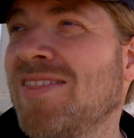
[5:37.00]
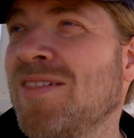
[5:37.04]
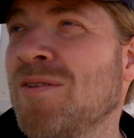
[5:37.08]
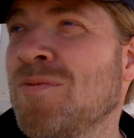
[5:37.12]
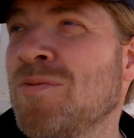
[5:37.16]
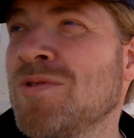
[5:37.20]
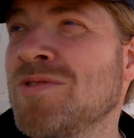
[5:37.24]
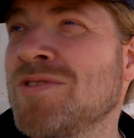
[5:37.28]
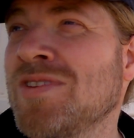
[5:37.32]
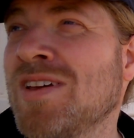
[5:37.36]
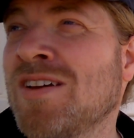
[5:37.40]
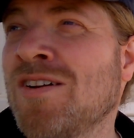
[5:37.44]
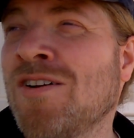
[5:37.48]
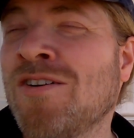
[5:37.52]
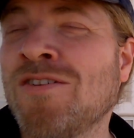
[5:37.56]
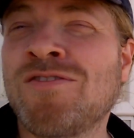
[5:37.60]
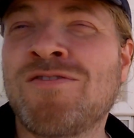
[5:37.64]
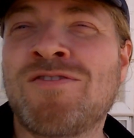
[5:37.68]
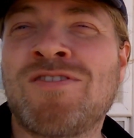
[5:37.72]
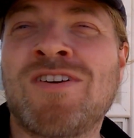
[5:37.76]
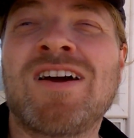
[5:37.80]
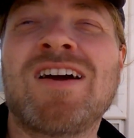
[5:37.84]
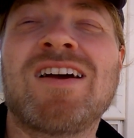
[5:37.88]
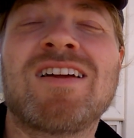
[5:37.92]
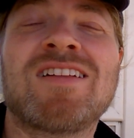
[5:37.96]
there was a
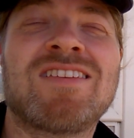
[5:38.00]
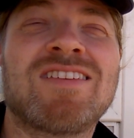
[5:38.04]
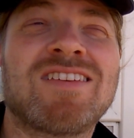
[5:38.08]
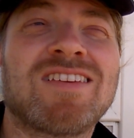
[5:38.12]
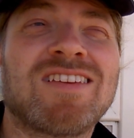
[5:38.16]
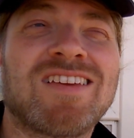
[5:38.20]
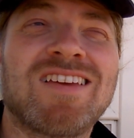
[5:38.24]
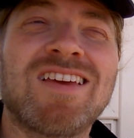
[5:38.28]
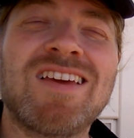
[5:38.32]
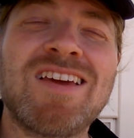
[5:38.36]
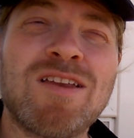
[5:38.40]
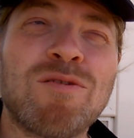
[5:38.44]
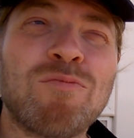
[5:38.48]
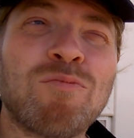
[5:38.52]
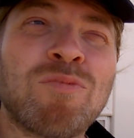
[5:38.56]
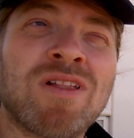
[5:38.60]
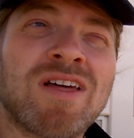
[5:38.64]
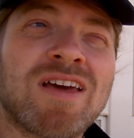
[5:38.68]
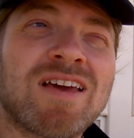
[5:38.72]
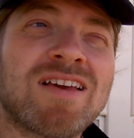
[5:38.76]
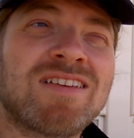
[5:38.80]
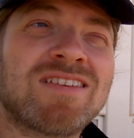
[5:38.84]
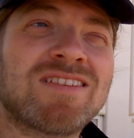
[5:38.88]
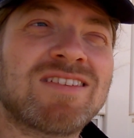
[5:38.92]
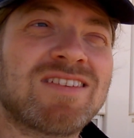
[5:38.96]
contract in
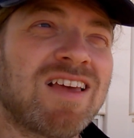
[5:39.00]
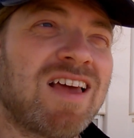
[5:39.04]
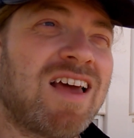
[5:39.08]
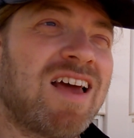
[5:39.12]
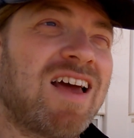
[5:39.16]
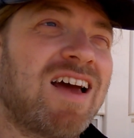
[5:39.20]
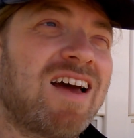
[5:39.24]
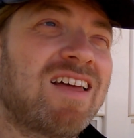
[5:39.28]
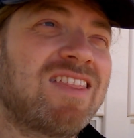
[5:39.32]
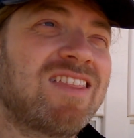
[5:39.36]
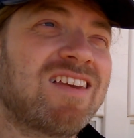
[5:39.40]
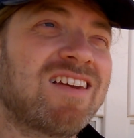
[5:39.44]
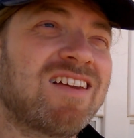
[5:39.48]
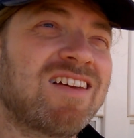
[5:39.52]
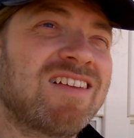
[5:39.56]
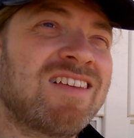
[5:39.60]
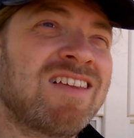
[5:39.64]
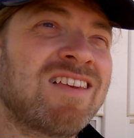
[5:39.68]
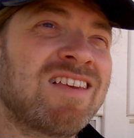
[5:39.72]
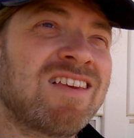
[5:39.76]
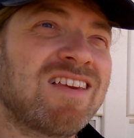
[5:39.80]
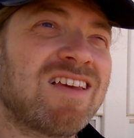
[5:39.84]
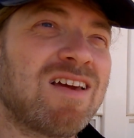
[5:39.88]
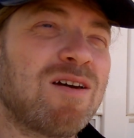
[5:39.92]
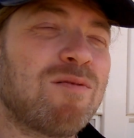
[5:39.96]
place, and then I
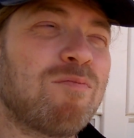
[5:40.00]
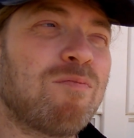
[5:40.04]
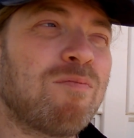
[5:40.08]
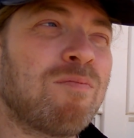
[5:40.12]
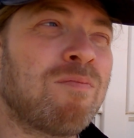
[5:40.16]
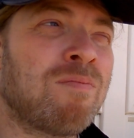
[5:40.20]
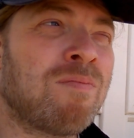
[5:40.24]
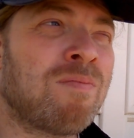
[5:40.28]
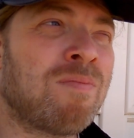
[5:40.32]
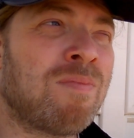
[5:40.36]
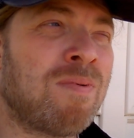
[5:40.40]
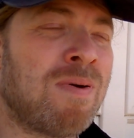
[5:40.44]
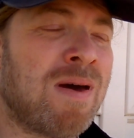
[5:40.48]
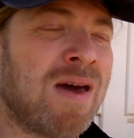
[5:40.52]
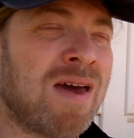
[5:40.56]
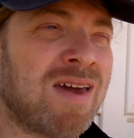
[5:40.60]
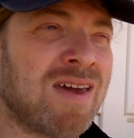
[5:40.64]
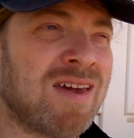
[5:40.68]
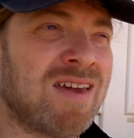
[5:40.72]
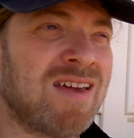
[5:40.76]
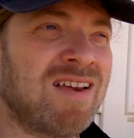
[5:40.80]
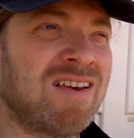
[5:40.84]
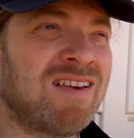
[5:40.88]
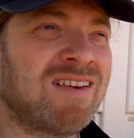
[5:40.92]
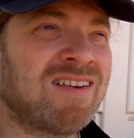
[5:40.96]
didn't get
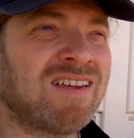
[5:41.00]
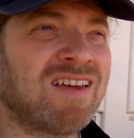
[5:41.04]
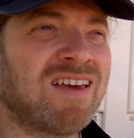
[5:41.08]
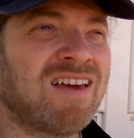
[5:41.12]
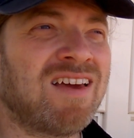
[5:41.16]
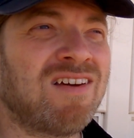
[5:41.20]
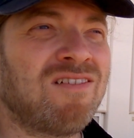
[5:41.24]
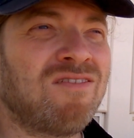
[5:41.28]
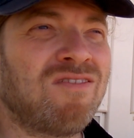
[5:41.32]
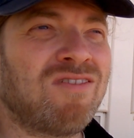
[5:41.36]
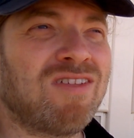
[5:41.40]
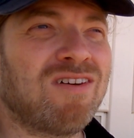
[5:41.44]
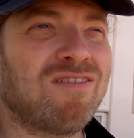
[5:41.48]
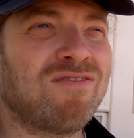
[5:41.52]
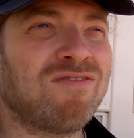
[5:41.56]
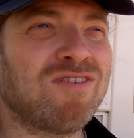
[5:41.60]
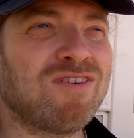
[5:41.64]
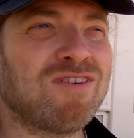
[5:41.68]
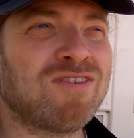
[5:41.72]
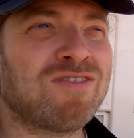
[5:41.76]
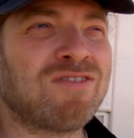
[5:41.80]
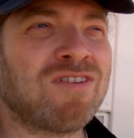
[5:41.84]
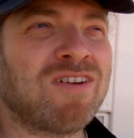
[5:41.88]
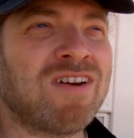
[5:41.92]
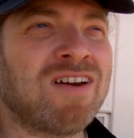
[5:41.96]
paid for that
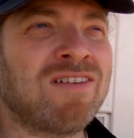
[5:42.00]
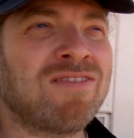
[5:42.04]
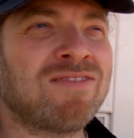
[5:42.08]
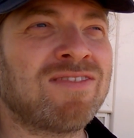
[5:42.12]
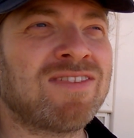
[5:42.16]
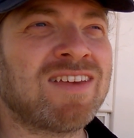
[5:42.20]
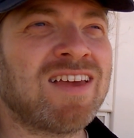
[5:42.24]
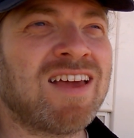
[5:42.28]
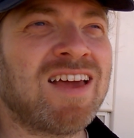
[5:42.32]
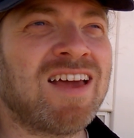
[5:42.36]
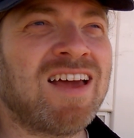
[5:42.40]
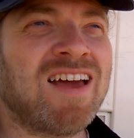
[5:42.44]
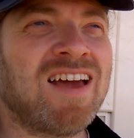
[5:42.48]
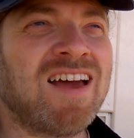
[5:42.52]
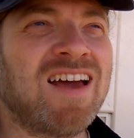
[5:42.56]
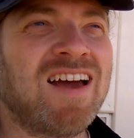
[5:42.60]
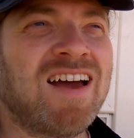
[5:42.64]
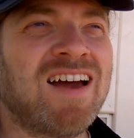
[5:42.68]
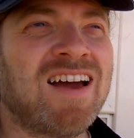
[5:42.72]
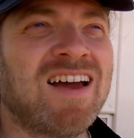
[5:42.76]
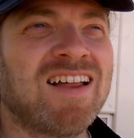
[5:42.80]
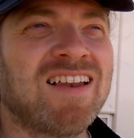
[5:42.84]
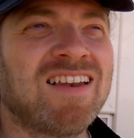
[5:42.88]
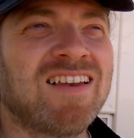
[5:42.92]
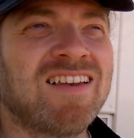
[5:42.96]
first draft,
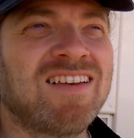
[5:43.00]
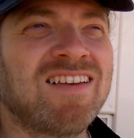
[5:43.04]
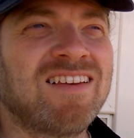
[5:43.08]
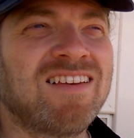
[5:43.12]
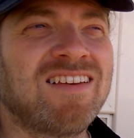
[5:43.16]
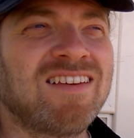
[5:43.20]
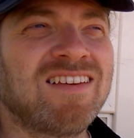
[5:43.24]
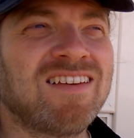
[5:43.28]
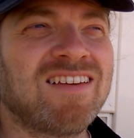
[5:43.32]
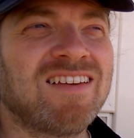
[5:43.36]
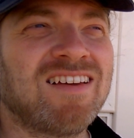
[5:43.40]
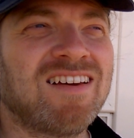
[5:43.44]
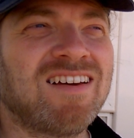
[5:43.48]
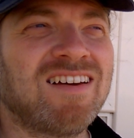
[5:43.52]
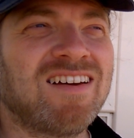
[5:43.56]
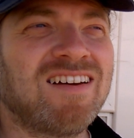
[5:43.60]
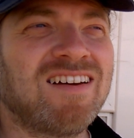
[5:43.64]
and